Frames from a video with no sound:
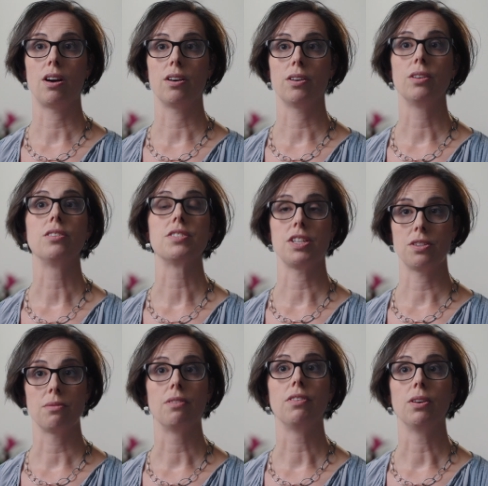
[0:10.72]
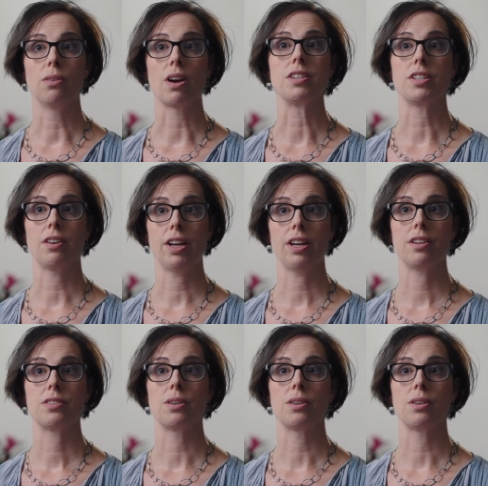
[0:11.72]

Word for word: our utilization review criteria.